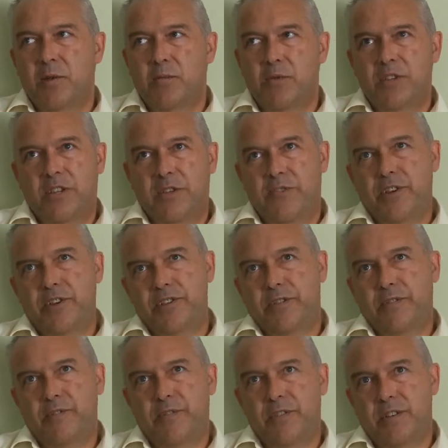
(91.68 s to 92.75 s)
But the
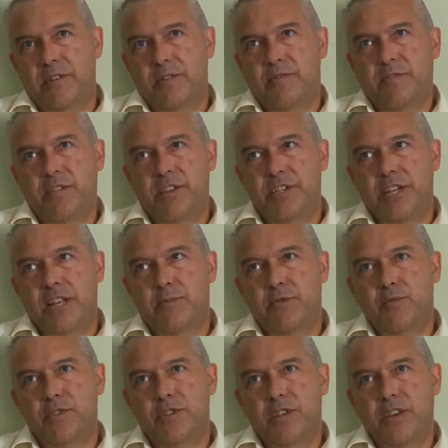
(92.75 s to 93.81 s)
difficulty for the
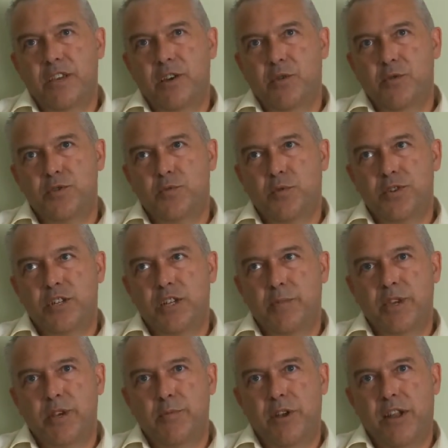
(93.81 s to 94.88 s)
gentleman was that he always wanted to
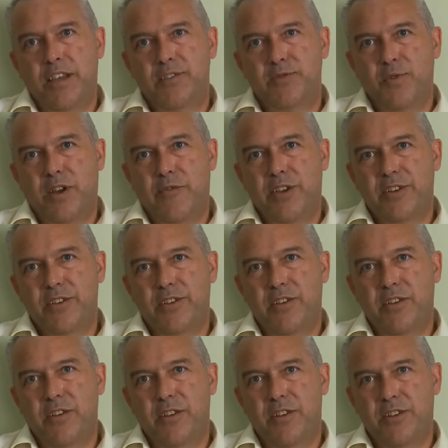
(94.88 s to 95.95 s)
be a place where he could
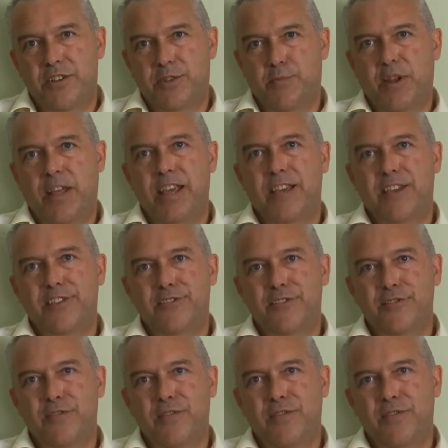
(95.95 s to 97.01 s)
display his
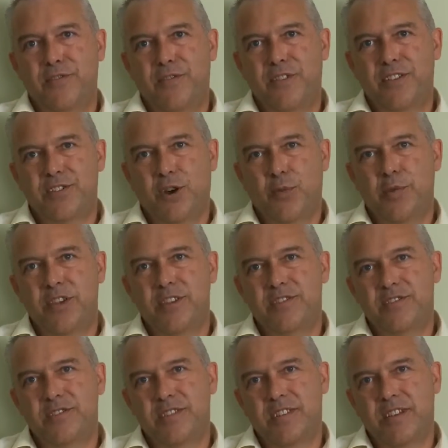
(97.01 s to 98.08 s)
love, his hobbies,
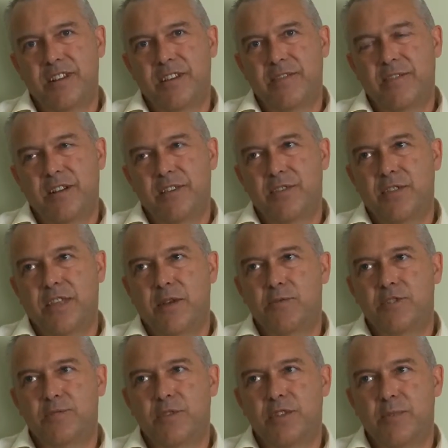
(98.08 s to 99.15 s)
and he felt that
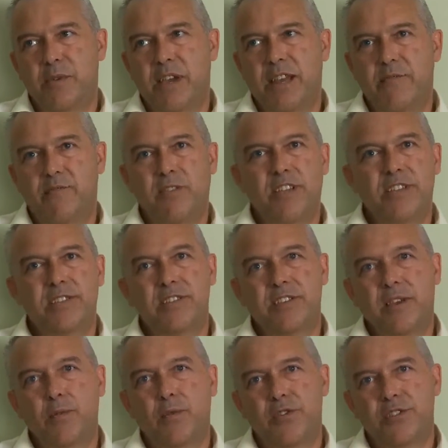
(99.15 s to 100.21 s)
was one of the main reasons
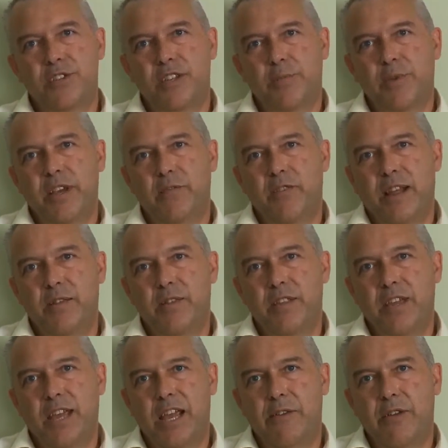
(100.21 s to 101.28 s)
that he wanted to be around
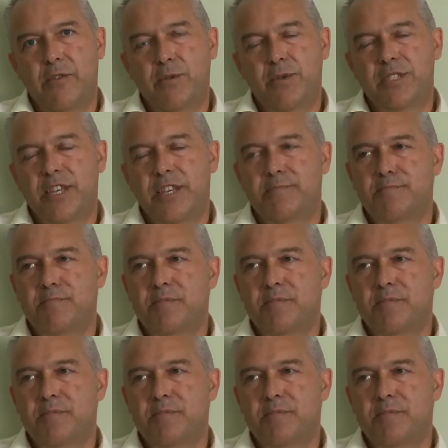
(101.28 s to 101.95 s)
the area he was in.